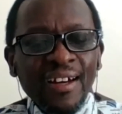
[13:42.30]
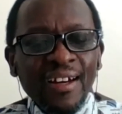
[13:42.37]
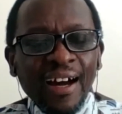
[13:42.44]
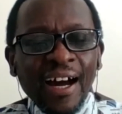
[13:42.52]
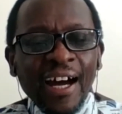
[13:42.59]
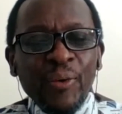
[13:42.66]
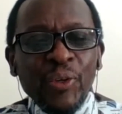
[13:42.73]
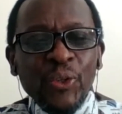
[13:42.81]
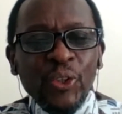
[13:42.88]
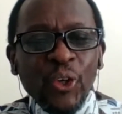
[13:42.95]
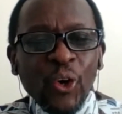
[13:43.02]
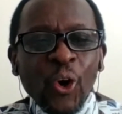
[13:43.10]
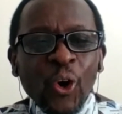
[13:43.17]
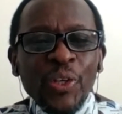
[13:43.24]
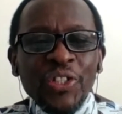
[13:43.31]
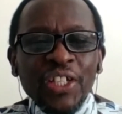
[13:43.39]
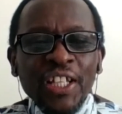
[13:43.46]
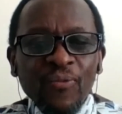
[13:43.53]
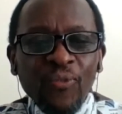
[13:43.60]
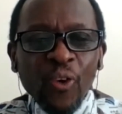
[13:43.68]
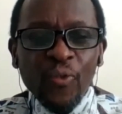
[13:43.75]
And we should always
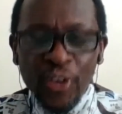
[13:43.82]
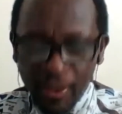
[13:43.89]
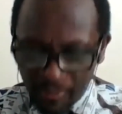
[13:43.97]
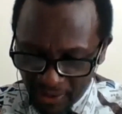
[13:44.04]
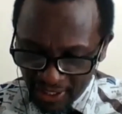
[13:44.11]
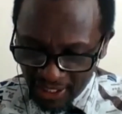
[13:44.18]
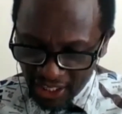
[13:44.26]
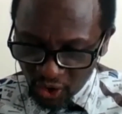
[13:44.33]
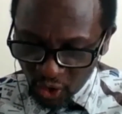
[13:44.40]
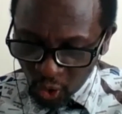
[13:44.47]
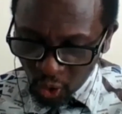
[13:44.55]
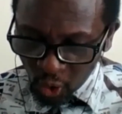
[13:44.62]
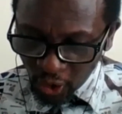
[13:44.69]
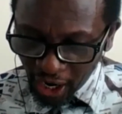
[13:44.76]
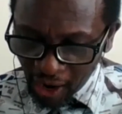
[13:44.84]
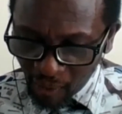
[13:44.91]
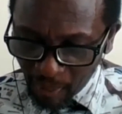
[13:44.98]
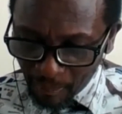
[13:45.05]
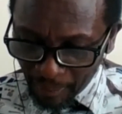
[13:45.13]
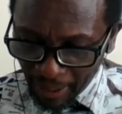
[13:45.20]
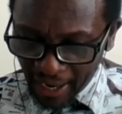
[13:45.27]
involve him in all our
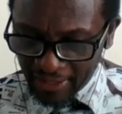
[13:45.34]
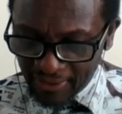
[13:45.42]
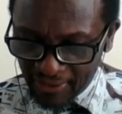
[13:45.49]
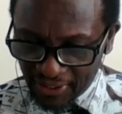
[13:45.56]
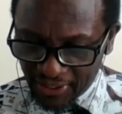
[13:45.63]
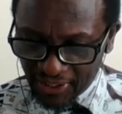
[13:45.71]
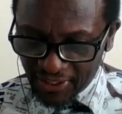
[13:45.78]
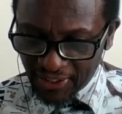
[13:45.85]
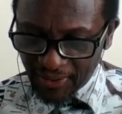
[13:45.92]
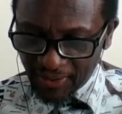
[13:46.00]
plans.